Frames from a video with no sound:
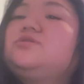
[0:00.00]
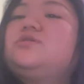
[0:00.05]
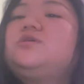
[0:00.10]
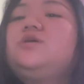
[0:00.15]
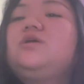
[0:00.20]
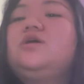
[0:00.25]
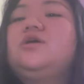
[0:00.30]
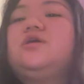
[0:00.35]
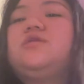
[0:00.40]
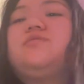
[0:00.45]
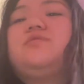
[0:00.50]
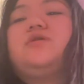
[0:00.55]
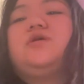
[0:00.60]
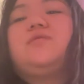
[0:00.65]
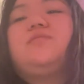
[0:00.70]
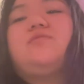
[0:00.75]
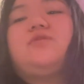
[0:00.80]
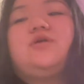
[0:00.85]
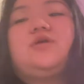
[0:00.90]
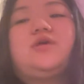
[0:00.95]
together. We're
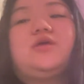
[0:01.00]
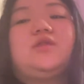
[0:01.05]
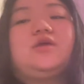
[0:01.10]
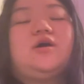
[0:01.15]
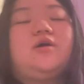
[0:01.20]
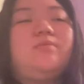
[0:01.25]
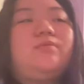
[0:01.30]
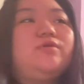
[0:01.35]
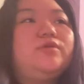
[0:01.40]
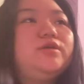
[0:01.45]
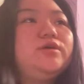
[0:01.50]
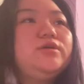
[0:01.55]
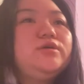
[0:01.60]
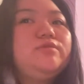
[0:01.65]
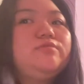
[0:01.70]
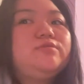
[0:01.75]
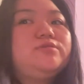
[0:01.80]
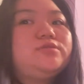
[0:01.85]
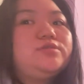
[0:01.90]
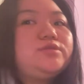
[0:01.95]
not breaking up. We're not
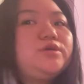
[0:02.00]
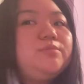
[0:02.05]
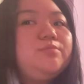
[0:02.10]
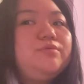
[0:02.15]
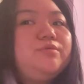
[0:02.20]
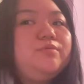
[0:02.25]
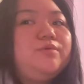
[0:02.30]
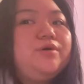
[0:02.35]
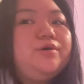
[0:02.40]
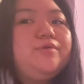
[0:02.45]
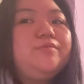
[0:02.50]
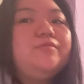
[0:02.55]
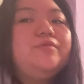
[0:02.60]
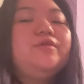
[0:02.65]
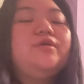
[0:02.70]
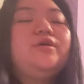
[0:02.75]
even separable.